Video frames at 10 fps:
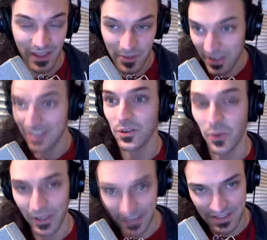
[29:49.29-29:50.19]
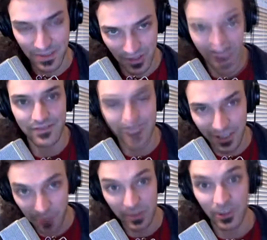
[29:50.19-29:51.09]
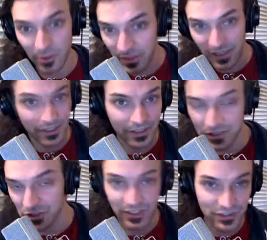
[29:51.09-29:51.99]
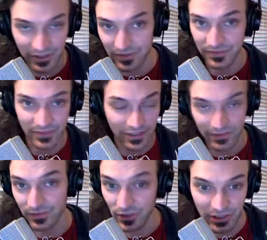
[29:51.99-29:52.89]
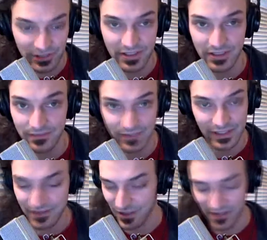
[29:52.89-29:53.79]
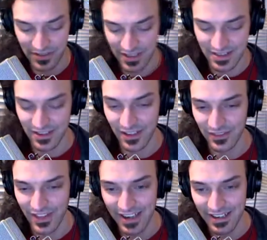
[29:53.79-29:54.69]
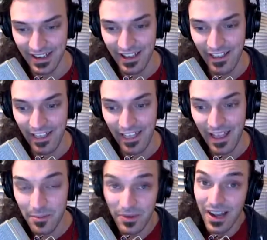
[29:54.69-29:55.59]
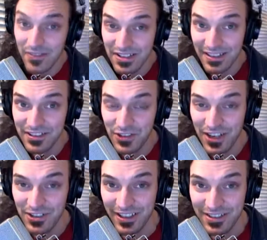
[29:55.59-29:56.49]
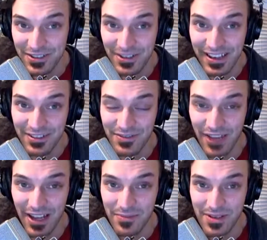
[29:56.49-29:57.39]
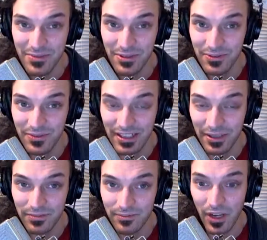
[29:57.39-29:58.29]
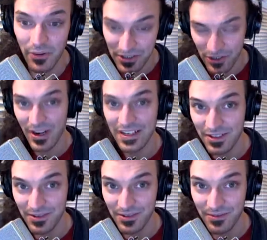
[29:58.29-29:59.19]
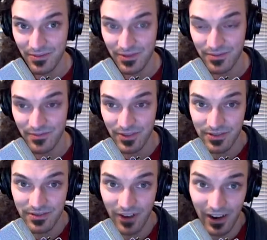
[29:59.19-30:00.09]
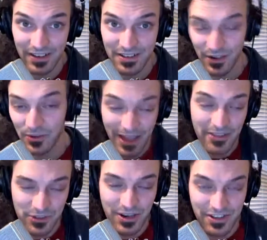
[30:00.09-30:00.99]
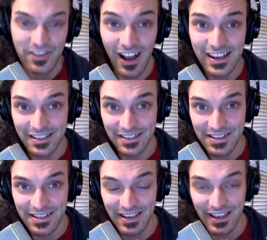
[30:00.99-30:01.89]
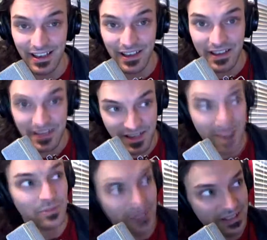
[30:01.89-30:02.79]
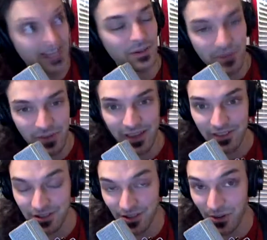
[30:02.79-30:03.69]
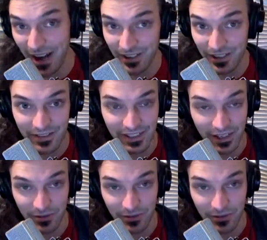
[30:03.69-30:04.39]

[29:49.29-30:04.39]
Bitcoin is some kind of, you know, peer-to-peer exchange of, of goods and, and services and all of that. But obviously it's changing it. So now you've got people, you know, going straight to the, the art, or rather straight to the audience saying, please help me make this new record. You know,